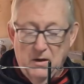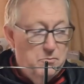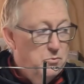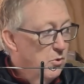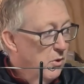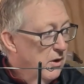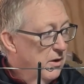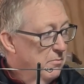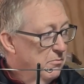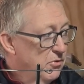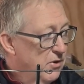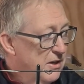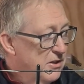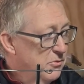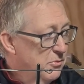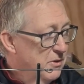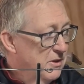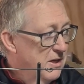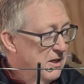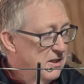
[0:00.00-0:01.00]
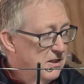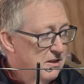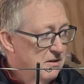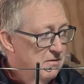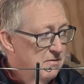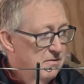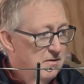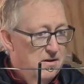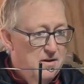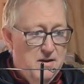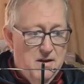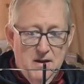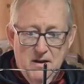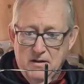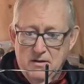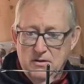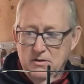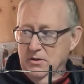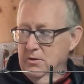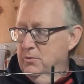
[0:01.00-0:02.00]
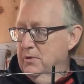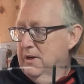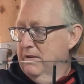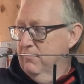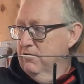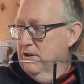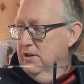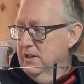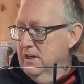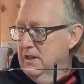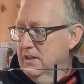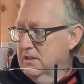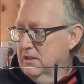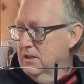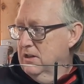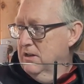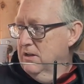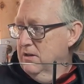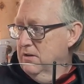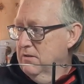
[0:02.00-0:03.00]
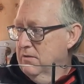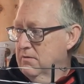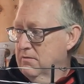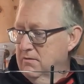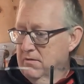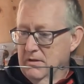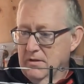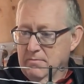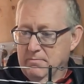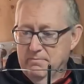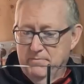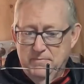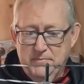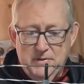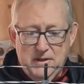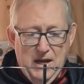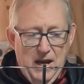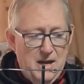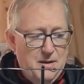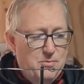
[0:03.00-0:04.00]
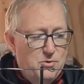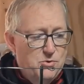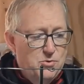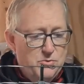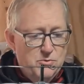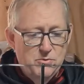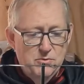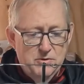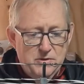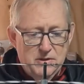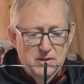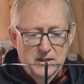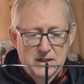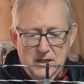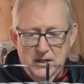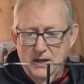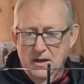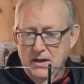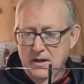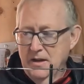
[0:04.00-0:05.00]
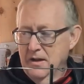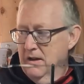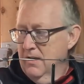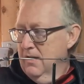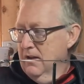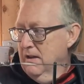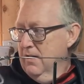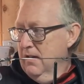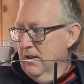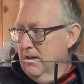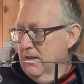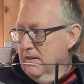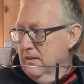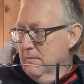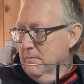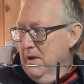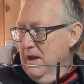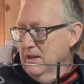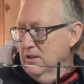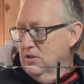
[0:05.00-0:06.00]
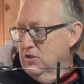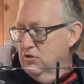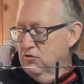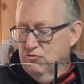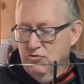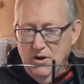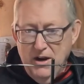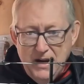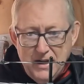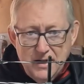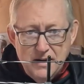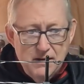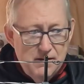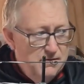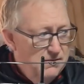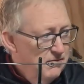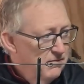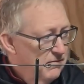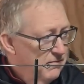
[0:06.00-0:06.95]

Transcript: I'm quite impressed with this. Can do whatever I need to. The cables, the main string.